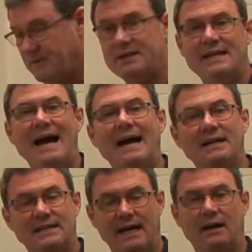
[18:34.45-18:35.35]
the
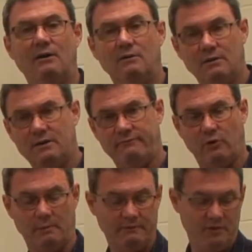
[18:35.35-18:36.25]
tactile
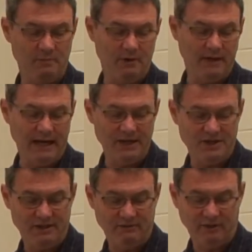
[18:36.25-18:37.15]
form of
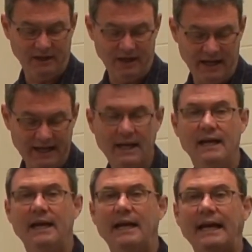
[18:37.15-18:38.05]
communication really like?
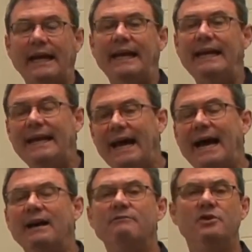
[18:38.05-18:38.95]
Any
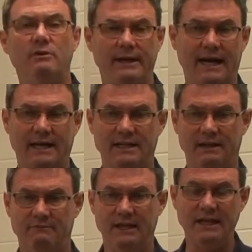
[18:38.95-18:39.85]
kind of doing
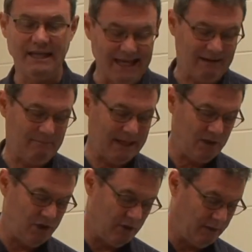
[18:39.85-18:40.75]
activity. Get me
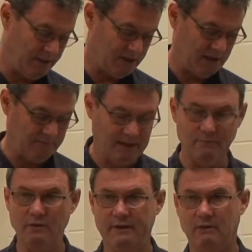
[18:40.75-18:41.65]
doing something,
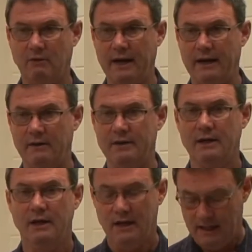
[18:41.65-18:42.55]
moving around.
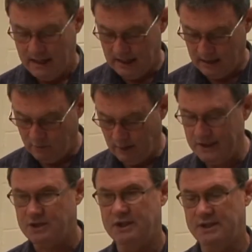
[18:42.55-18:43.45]

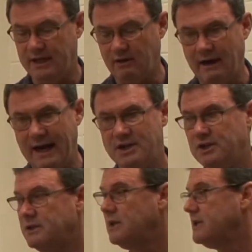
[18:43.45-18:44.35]
Questions,
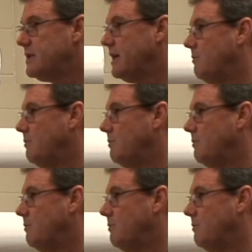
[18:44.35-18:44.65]
interactions. Let's take a